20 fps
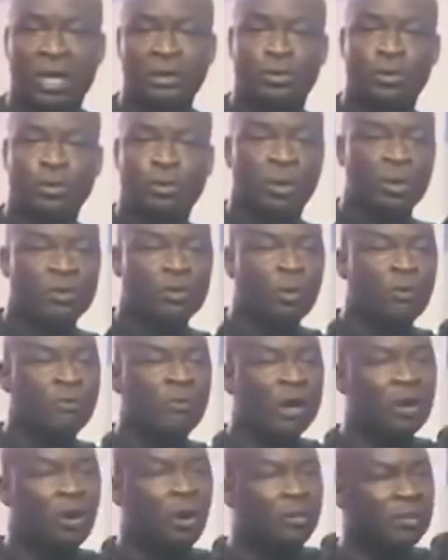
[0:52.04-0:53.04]
that you must
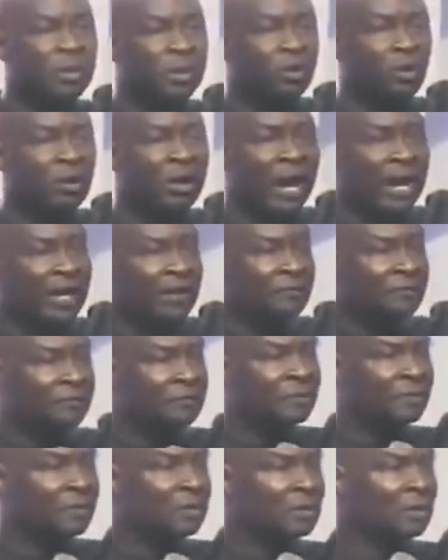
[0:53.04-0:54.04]
overcome in your
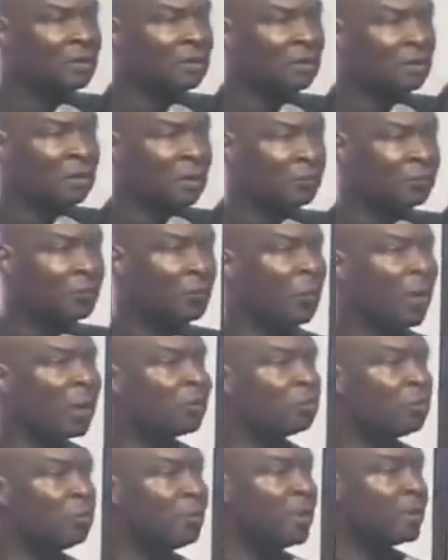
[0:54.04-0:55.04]
life if you
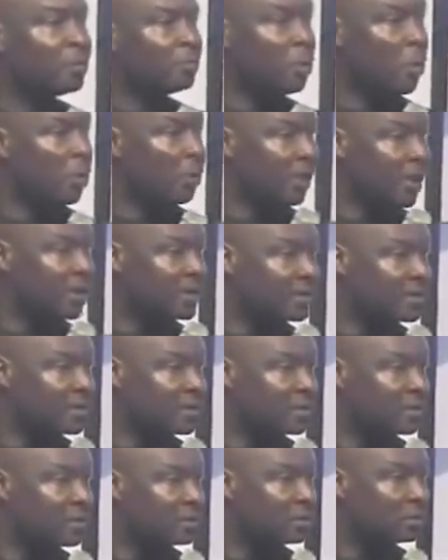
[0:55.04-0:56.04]
want to make
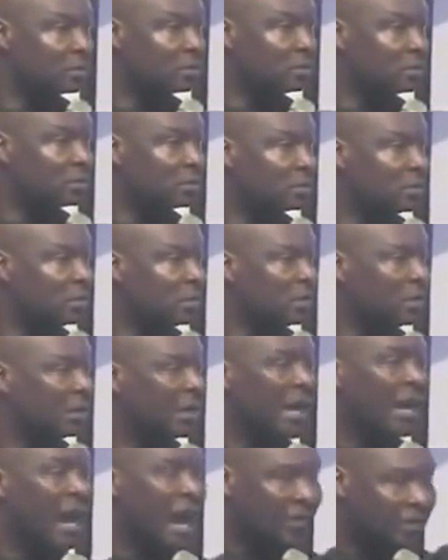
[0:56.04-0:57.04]
progress.
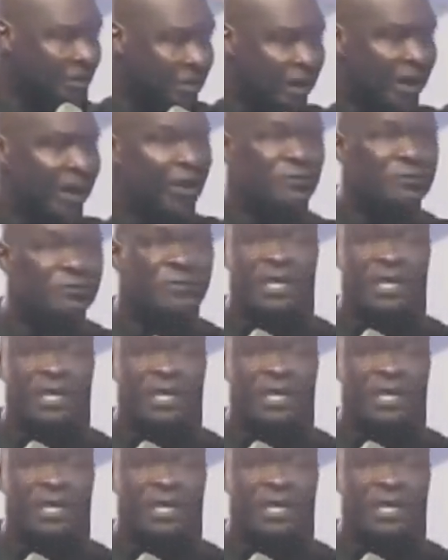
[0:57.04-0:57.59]
There are 3